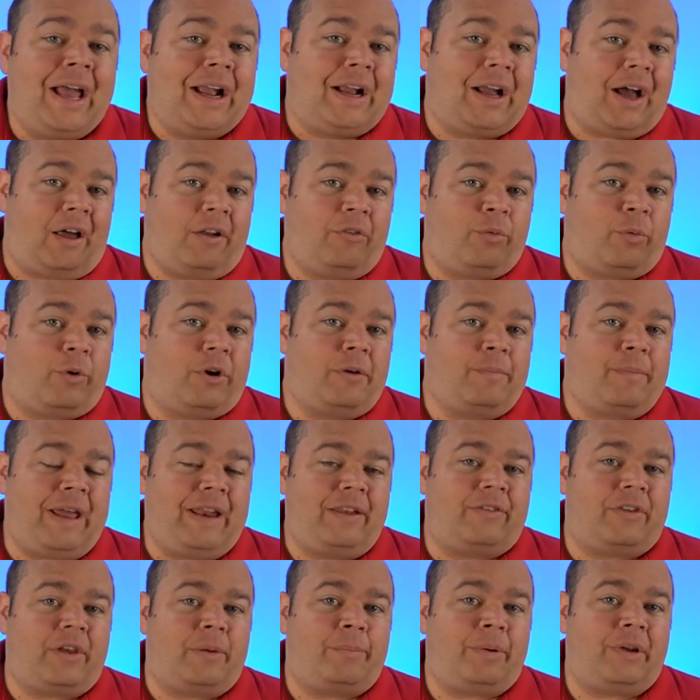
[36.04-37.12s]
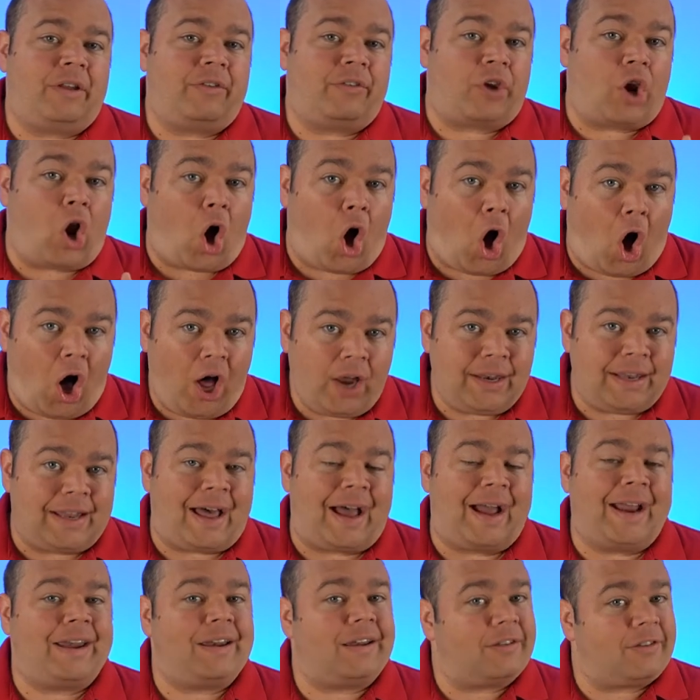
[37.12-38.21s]
God's Word Made Simple is an
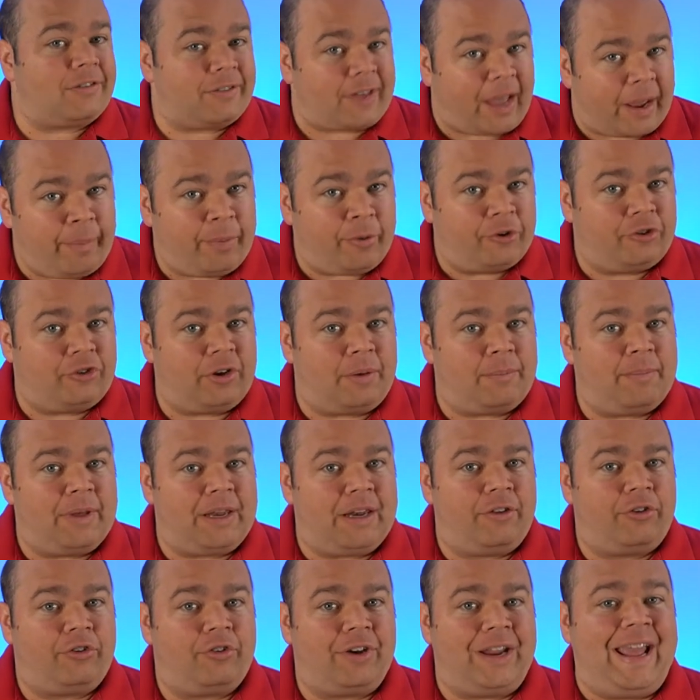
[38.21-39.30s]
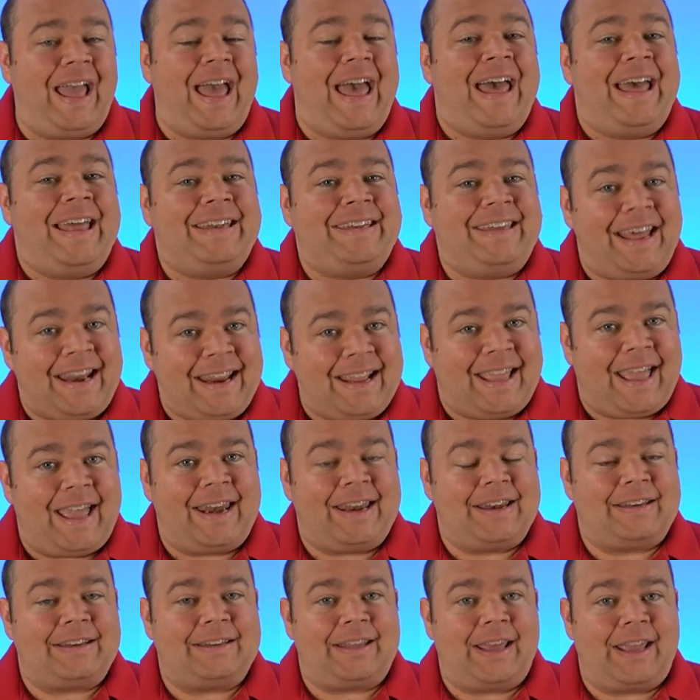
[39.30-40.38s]
online discipleship ministry
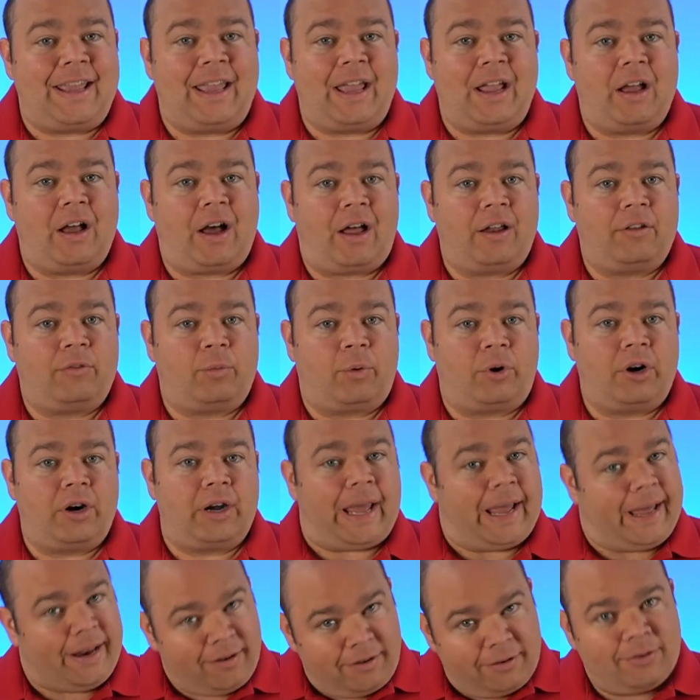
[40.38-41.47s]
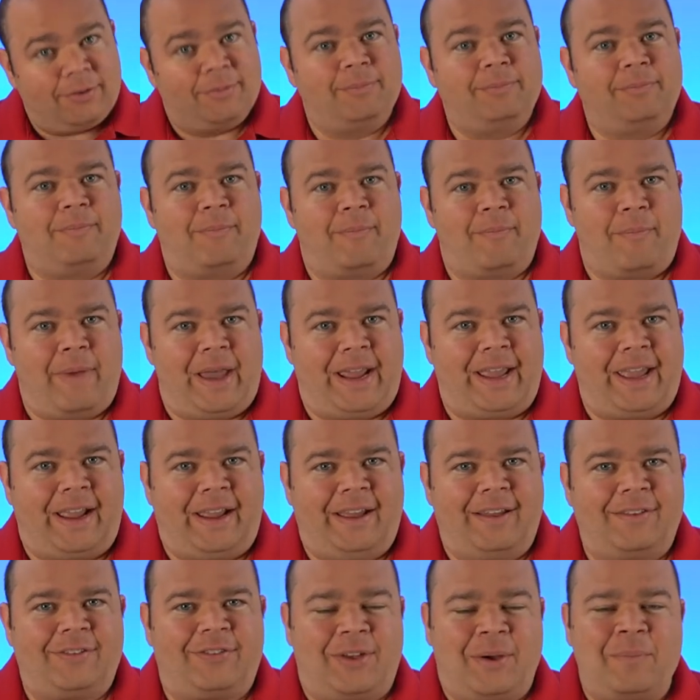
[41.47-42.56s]
dedicated to taking God's Word and making
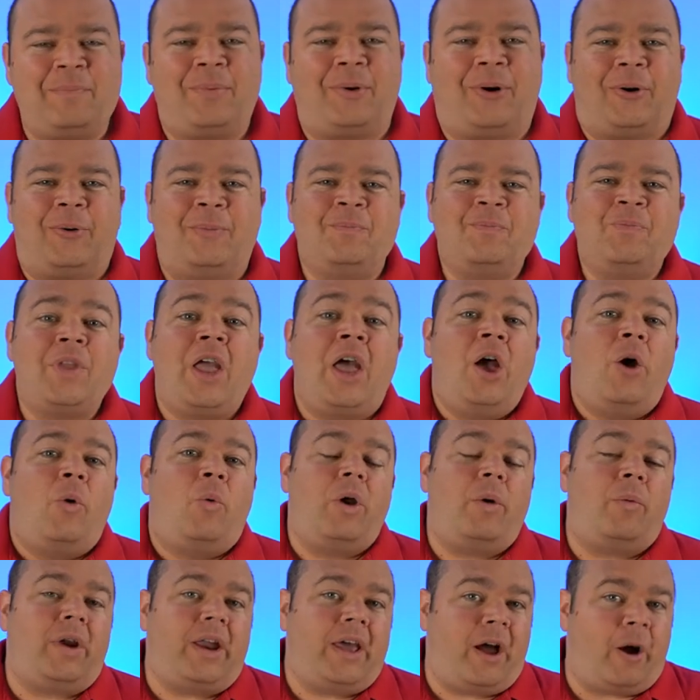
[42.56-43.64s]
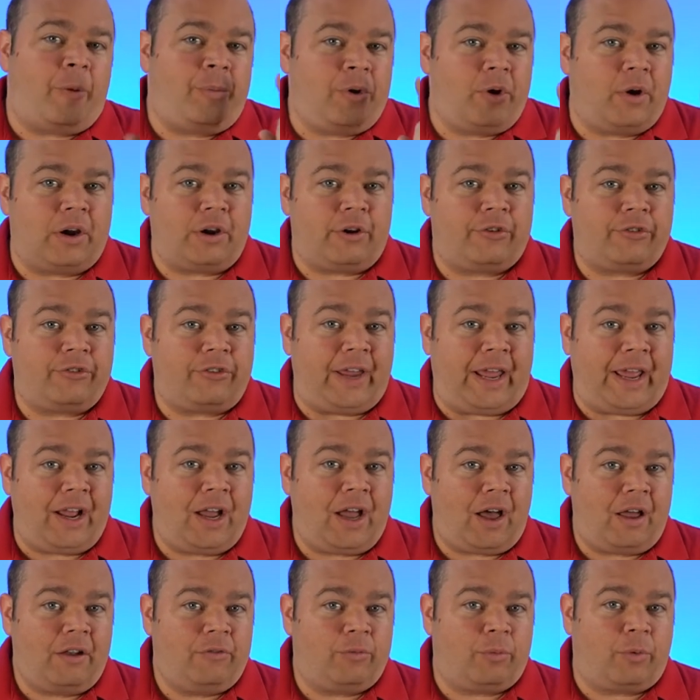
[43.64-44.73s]
it simple. We want to help you understand
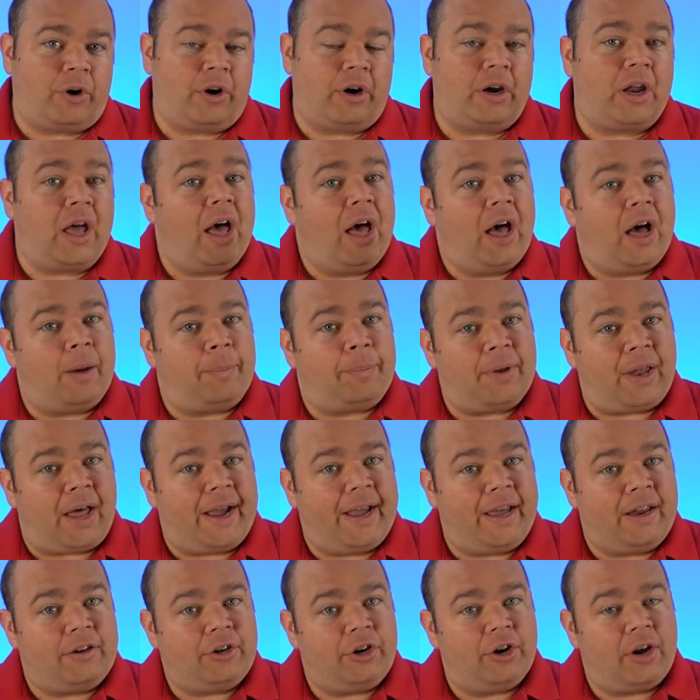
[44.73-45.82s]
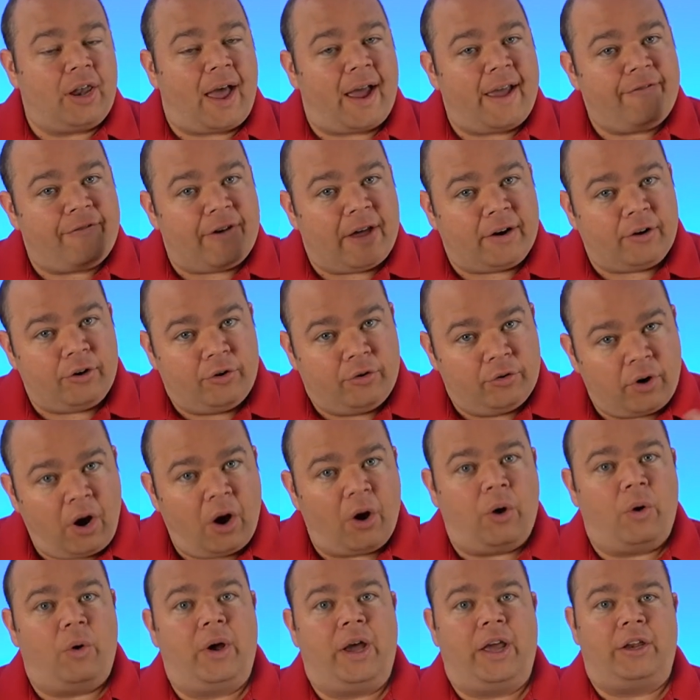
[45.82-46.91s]
God's Word, apply it to your life, and
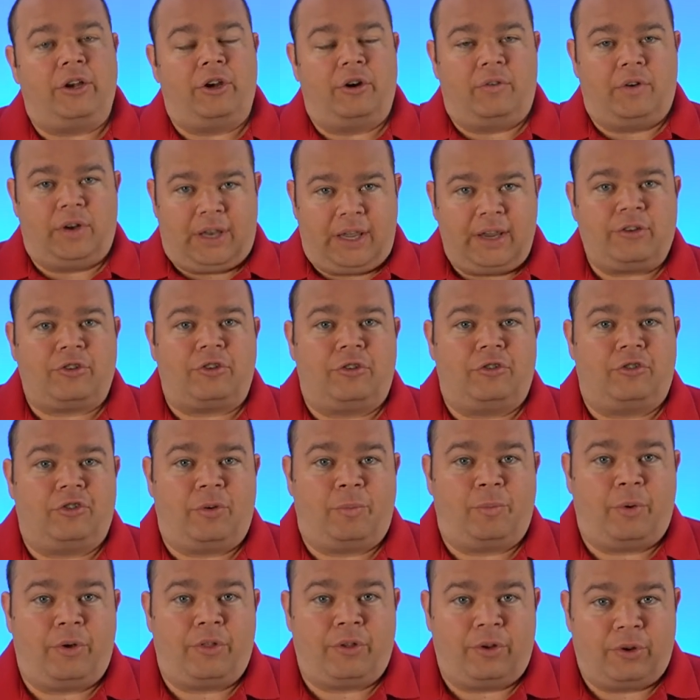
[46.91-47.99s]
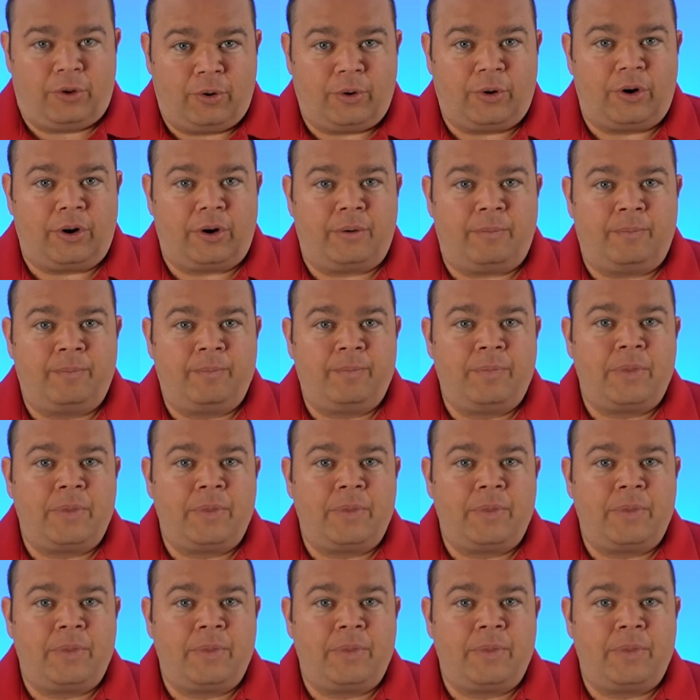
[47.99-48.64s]
grow in your relationship with the Lord.